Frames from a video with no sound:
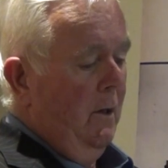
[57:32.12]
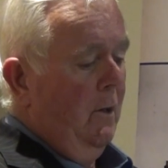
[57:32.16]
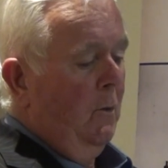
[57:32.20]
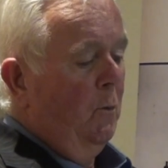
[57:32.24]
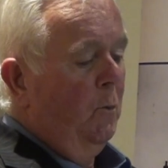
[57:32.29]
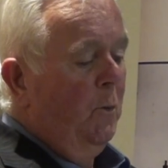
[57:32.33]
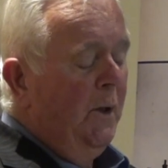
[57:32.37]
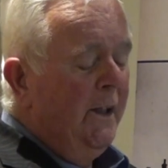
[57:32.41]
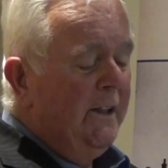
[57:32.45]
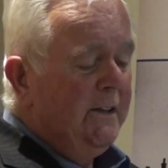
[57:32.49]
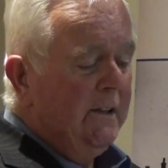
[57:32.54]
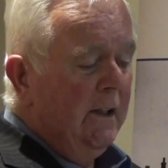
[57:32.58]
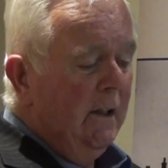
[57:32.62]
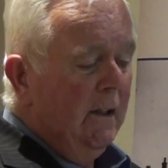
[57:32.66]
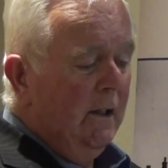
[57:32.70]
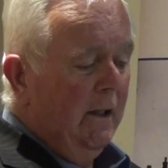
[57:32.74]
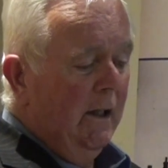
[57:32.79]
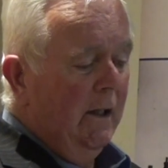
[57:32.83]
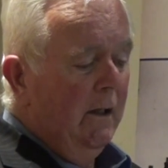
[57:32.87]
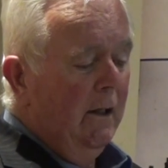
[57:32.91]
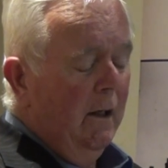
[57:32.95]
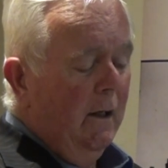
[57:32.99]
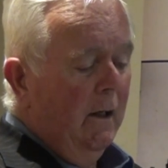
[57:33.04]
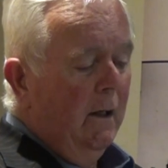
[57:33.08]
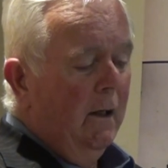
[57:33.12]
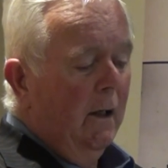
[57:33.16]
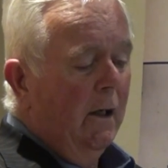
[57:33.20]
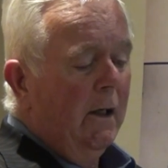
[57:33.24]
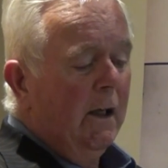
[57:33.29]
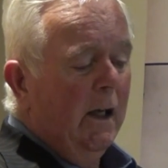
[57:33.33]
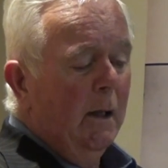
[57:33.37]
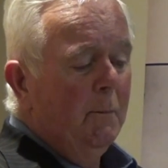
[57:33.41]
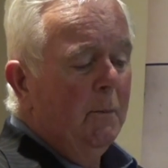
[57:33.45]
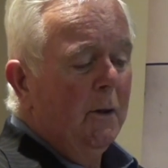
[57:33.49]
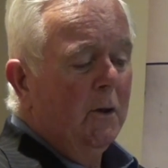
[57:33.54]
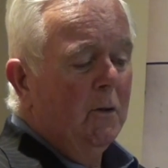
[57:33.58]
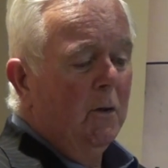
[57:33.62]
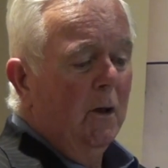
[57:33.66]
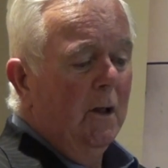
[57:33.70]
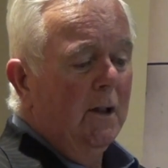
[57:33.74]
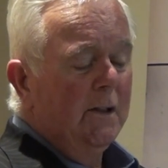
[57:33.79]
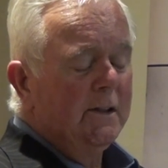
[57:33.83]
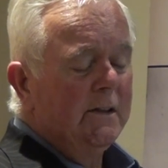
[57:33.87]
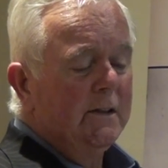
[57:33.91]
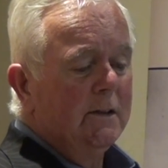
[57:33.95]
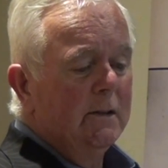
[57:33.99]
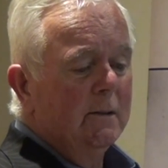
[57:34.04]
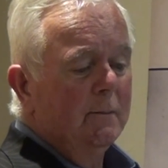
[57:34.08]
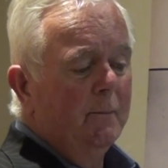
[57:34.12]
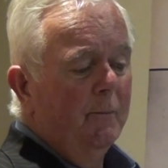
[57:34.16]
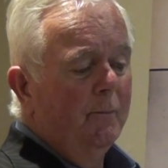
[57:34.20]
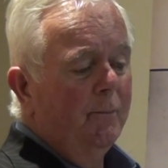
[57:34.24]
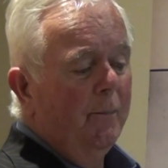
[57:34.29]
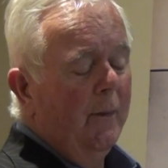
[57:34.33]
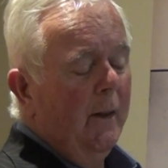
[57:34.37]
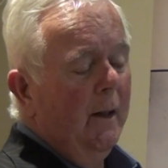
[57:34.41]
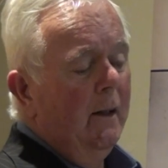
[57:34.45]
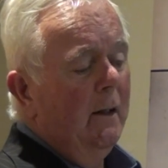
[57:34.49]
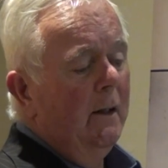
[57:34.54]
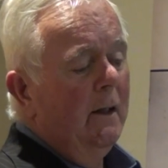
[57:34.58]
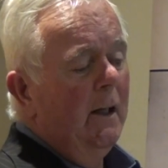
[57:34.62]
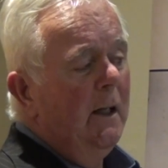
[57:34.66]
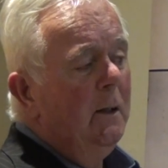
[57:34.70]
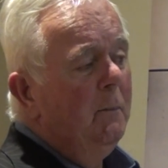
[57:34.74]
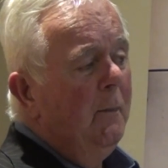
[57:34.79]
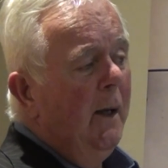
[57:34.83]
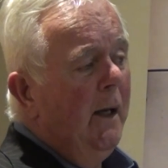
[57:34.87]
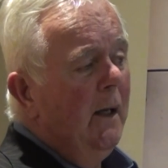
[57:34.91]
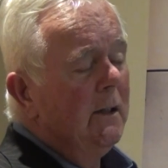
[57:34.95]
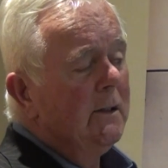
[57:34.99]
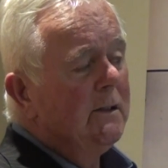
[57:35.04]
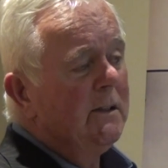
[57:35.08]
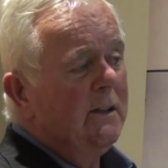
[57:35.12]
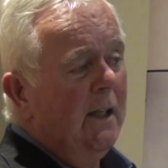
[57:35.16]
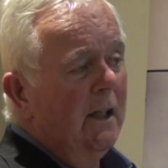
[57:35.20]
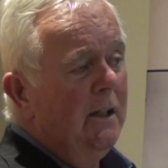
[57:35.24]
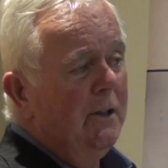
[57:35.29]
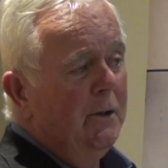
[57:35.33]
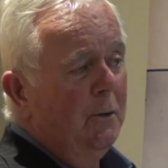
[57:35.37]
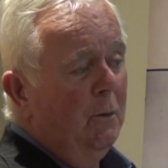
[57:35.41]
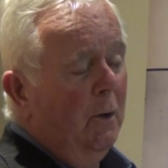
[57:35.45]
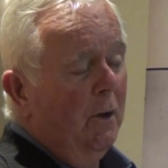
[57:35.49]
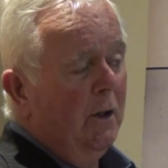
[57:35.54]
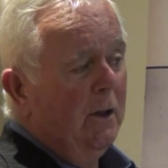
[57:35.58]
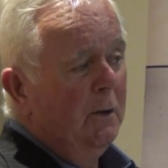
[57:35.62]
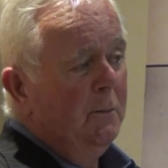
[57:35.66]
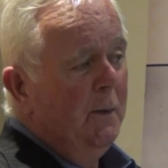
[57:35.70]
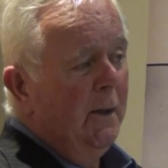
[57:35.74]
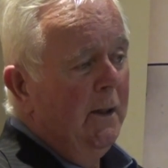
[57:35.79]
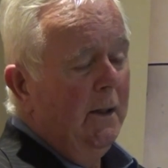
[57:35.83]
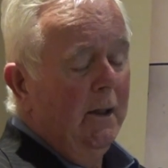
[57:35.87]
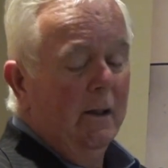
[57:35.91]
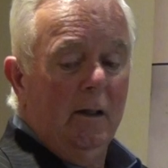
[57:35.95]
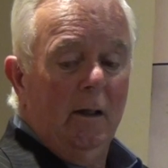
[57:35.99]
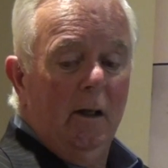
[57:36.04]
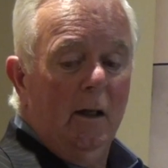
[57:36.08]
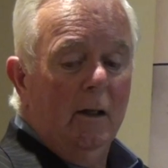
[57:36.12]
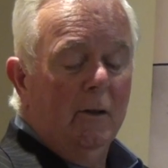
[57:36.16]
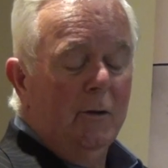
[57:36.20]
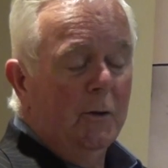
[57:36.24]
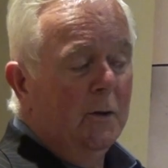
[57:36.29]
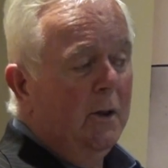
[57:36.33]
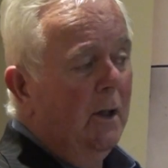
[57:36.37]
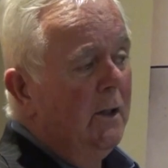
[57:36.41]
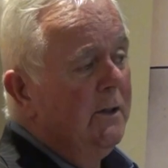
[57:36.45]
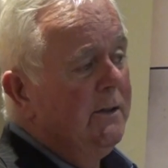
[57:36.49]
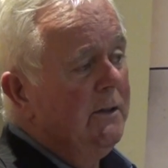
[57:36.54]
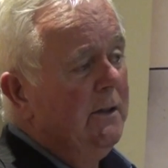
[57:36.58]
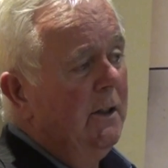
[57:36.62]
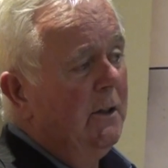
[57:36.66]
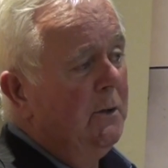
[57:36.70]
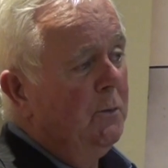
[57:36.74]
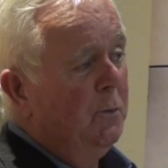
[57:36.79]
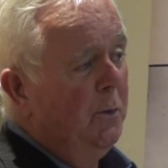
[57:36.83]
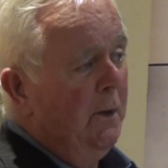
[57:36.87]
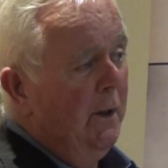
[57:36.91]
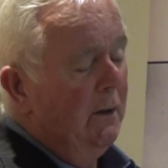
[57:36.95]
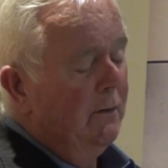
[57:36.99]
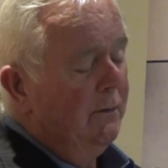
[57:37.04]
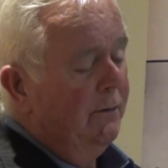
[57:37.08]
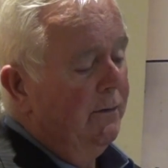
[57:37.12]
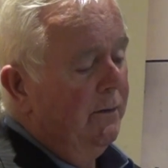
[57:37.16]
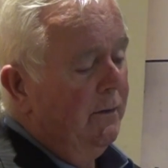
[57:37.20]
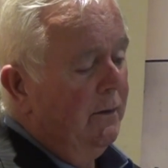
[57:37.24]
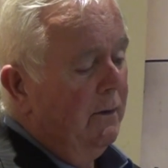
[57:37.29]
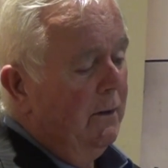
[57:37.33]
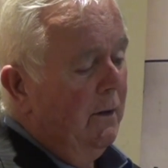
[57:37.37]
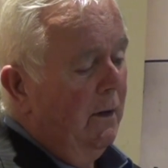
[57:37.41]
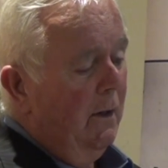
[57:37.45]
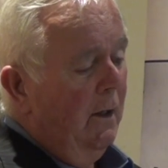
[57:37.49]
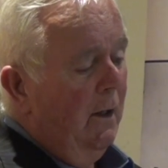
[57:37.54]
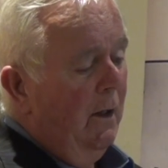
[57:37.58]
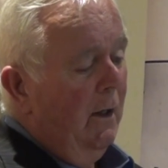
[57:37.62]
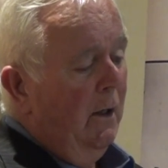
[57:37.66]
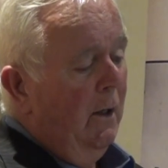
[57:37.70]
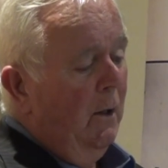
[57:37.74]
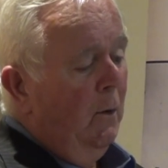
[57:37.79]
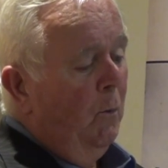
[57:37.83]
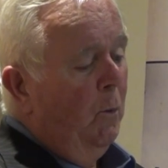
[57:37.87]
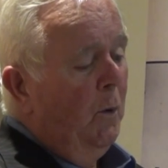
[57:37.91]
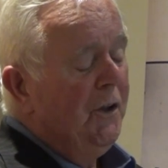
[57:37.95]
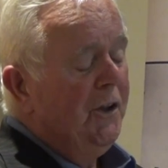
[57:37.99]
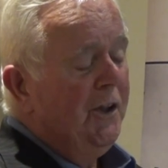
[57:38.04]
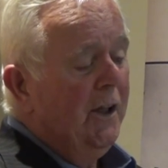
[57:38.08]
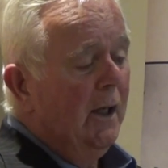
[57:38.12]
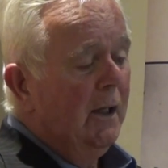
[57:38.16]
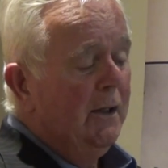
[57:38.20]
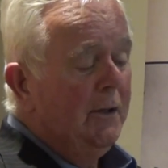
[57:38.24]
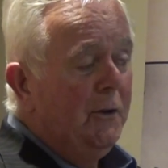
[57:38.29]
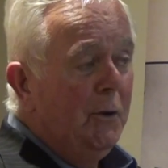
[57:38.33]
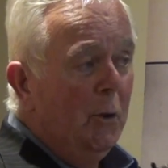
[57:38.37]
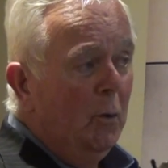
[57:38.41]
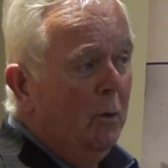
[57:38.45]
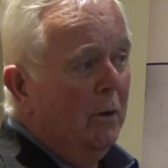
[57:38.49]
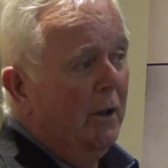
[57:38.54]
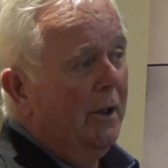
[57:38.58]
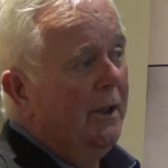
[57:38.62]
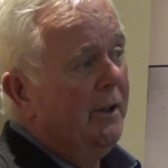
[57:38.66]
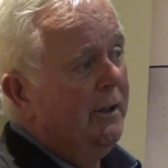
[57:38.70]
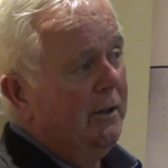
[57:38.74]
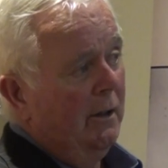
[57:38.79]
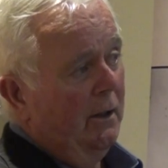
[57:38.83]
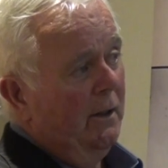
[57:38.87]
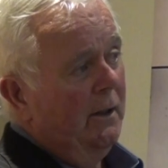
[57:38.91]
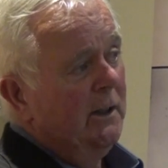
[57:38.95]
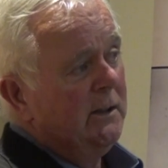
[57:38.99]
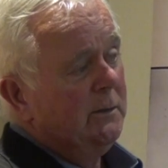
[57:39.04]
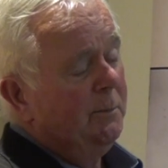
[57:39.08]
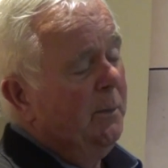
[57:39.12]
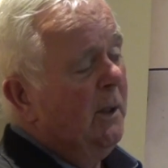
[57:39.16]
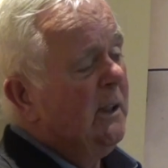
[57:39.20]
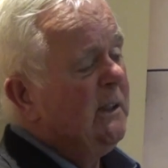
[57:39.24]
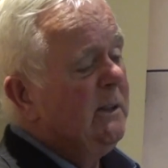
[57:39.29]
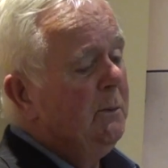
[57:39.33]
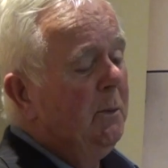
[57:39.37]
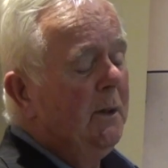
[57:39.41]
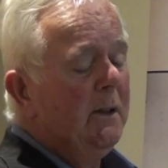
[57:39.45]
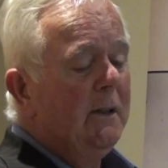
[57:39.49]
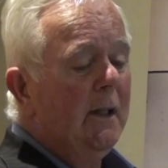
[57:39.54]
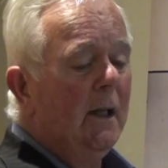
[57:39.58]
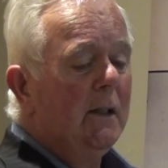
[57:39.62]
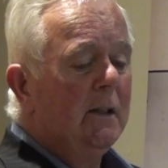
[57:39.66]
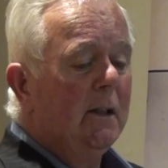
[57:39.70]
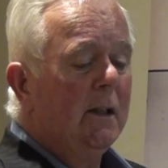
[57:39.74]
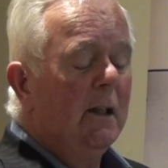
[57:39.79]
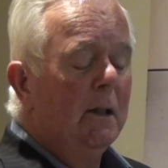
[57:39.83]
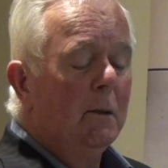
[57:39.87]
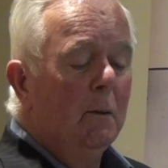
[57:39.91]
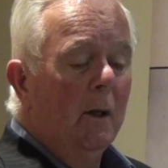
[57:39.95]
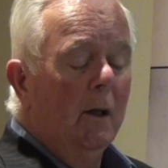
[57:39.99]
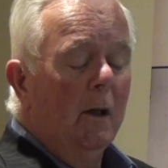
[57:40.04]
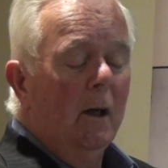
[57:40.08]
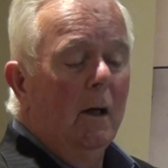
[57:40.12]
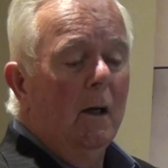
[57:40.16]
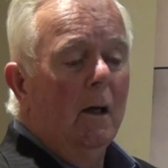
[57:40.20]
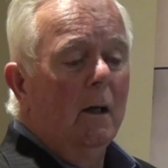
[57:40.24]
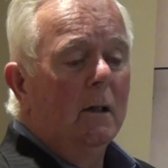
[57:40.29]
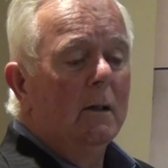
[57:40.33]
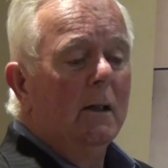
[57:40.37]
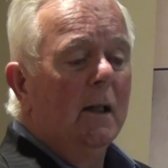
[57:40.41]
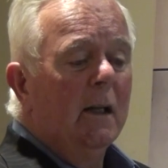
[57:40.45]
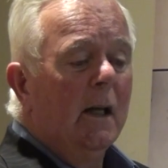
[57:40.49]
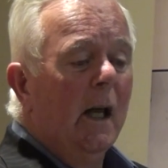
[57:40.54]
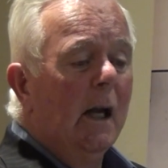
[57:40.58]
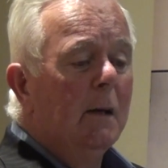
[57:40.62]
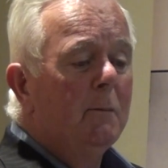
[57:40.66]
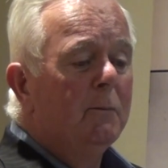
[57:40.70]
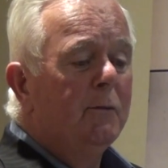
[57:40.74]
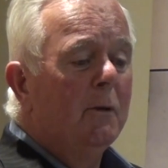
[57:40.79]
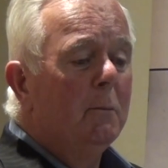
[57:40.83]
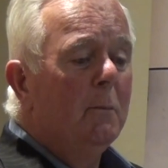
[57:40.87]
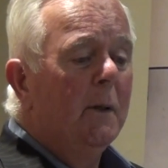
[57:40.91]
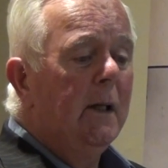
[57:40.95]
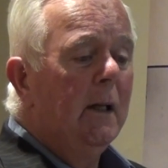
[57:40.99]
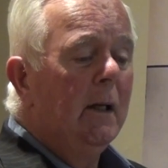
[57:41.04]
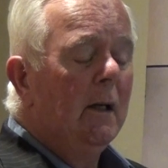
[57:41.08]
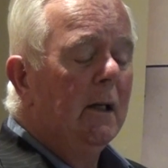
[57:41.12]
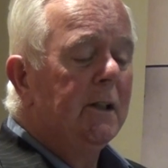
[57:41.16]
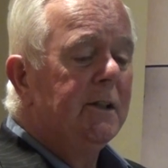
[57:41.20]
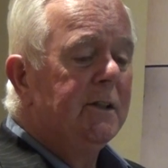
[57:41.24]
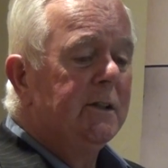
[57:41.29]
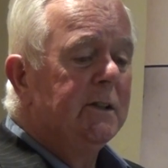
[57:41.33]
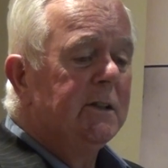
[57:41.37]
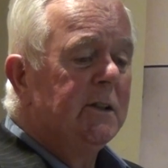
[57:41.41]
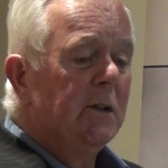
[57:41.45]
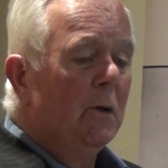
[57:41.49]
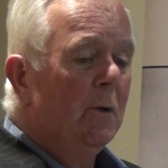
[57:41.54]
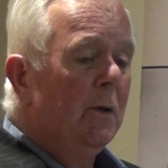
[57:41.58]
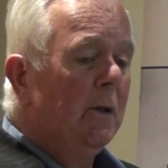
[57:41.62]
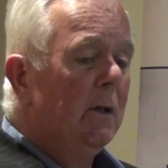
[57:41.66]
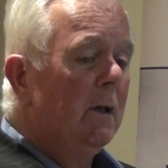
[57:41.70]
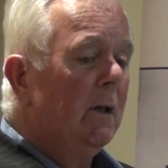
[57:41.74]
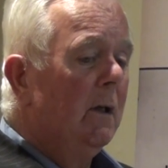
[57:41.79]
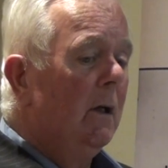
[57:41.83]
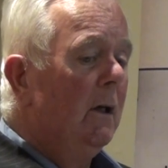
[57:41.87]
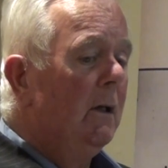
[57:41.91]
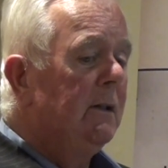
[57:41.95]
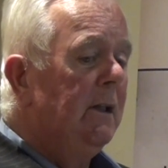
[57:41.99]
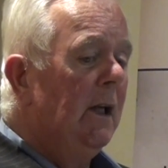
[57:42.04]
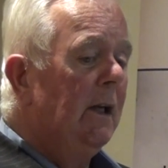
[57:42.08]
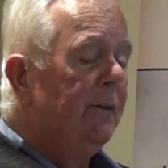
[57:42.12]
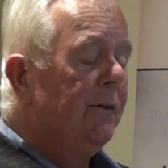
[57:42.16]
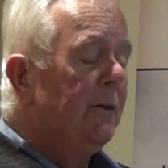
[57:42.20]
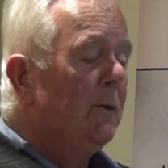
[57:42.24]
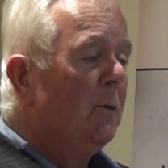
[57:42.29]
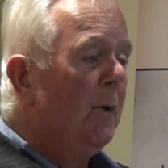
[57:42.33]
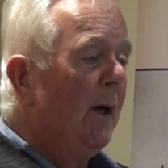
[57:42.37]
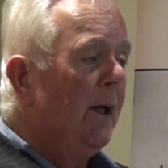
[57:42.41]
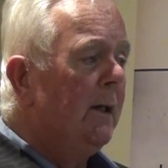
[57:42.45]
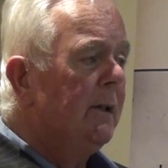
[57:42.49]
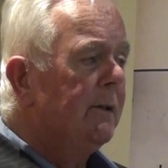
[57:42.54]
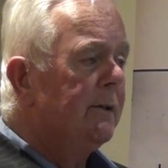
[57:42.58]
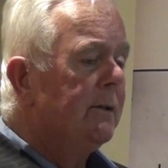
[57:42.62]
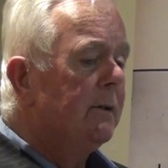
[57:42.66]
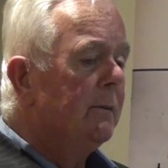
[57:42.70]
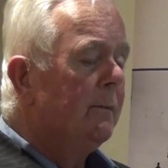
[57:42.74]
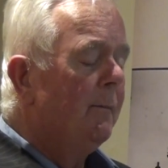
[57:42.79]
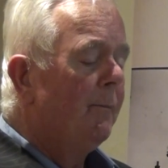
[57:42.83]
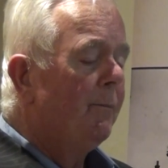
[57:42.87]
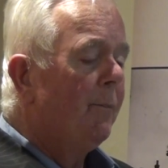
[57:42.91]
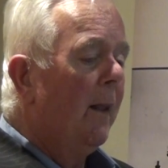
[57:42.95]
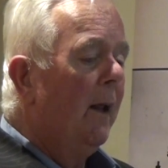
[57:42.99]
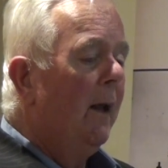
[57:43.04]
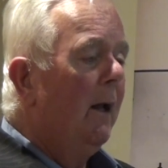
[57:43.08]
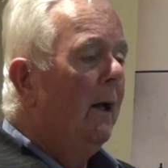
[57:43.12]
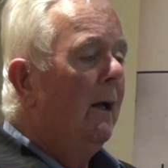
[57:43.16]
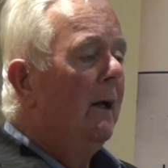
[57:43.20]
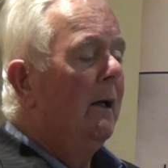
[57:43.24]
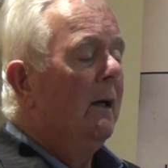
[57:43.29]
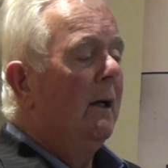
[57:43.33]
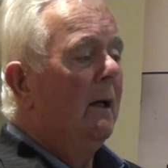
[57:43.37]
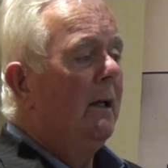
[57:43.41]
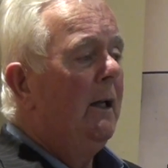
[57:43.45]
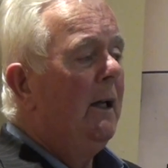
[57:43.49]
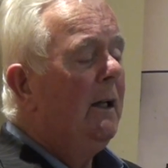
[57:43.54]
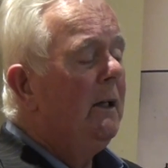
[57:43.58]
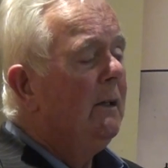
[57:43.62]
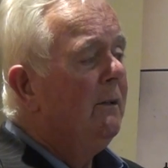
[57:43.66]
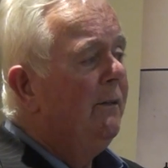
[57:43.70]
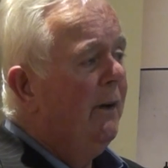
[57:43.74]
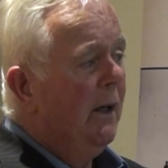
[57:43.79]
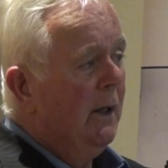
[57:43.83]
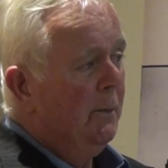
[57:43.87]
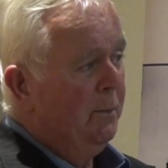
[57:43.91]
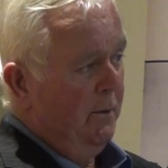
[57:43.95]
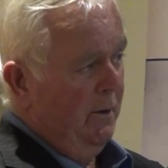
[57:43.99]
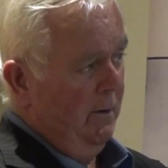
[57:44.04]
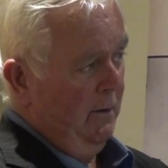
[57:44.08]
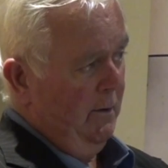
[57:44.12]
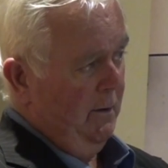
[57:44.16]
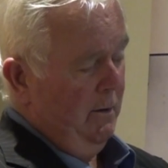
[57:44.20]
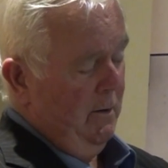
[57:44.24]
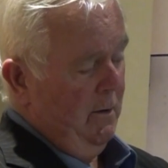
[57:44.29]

recently I came across emails sent to our committee in 2012 which shed new light on his possible identity. They came from an English historian called David Grant. He developed